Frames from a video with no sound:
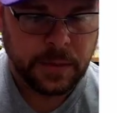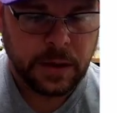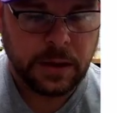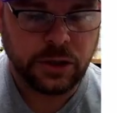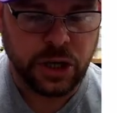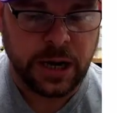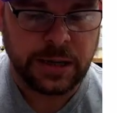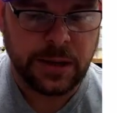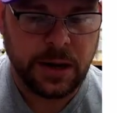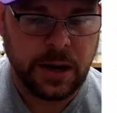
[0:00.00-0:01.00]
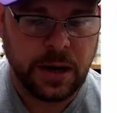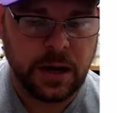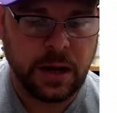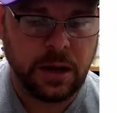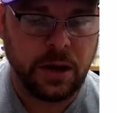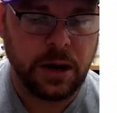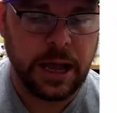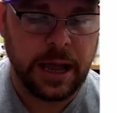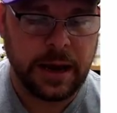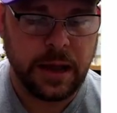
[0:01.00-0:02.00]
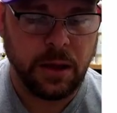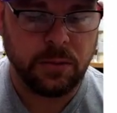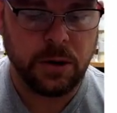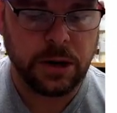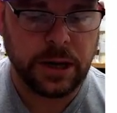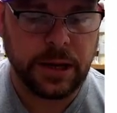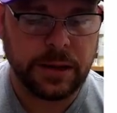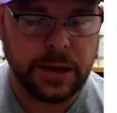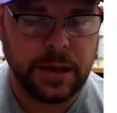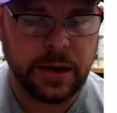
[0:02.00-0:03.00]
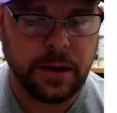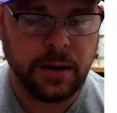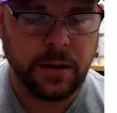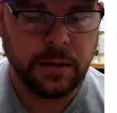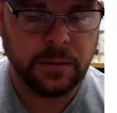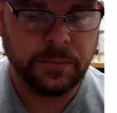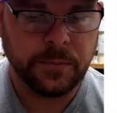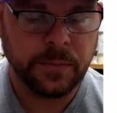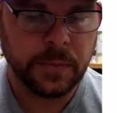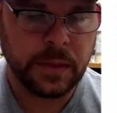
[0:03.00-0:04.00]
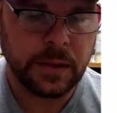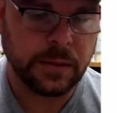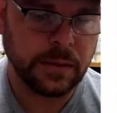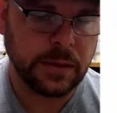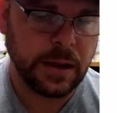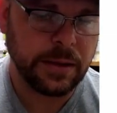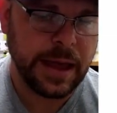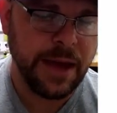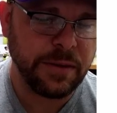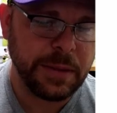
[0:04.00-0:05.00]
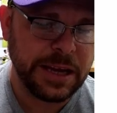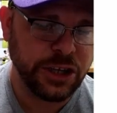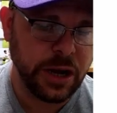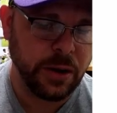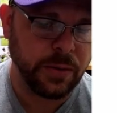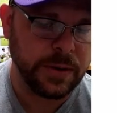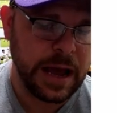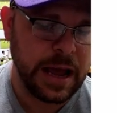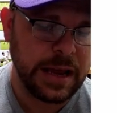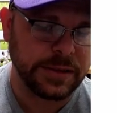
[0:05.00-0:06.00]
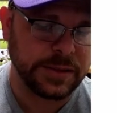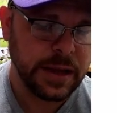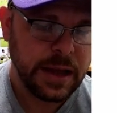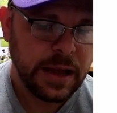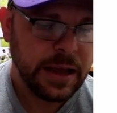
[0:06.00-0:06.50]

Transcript: Okay, Jonathan India, your NL Rookie of the Year. Now, the Cavan Biggio, nice.